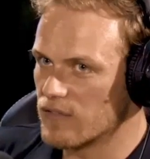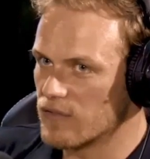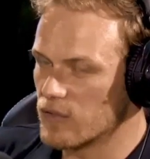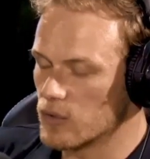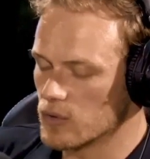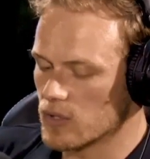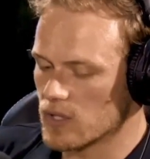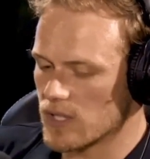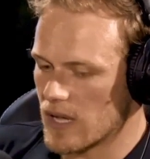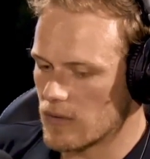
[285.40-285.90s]

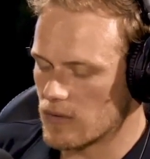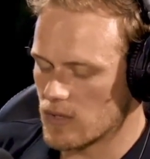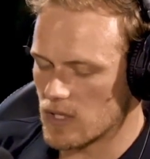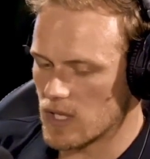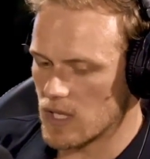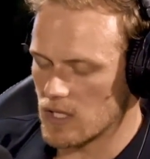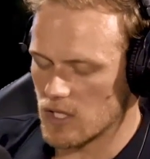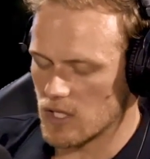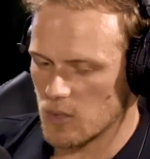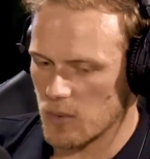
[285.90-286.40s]
full sound
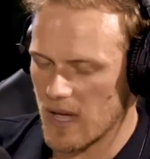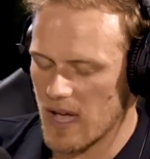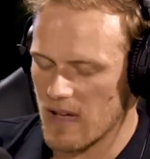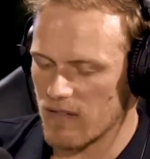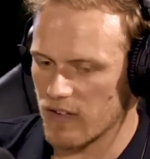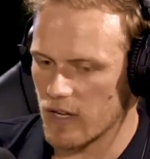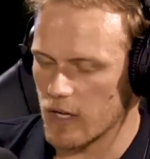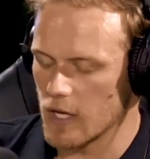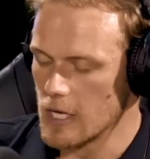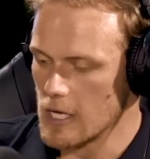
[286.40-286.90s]
stages. We
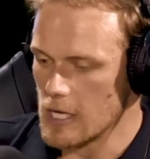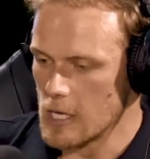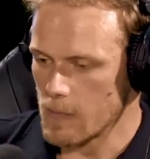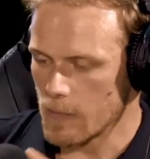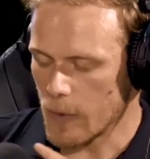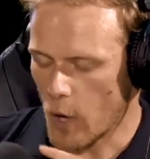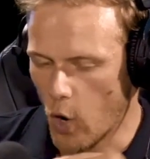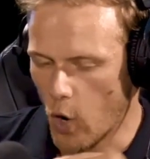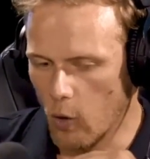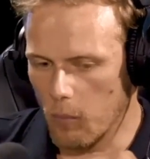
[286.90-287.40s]
have a
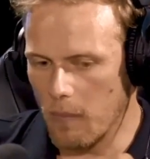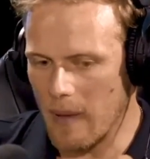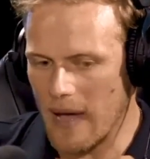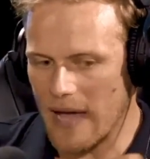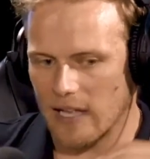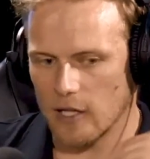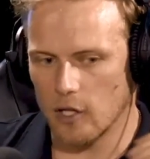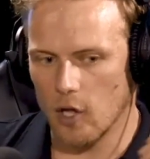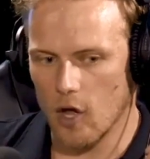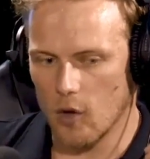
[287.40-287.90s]
whole
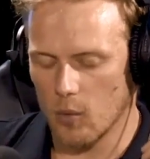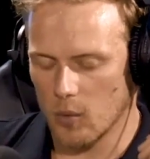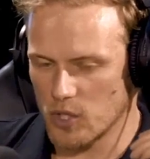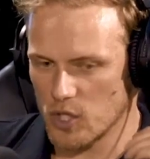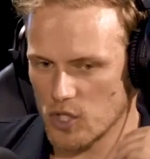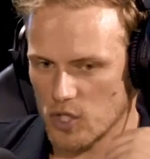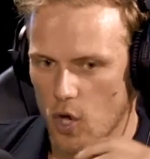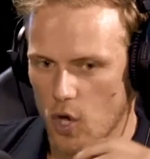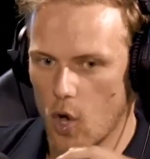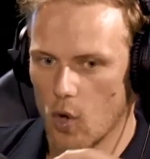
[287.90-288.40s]
back lot,
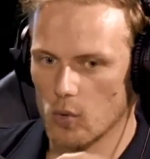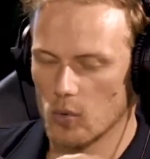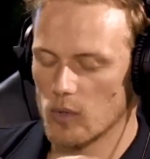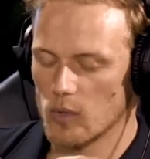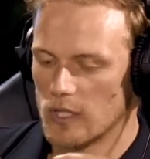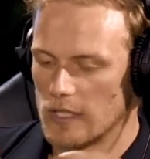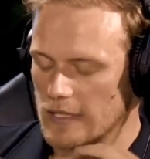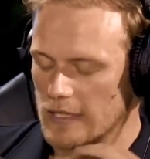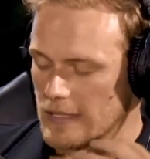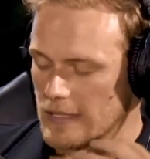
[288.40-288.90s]
which is a whole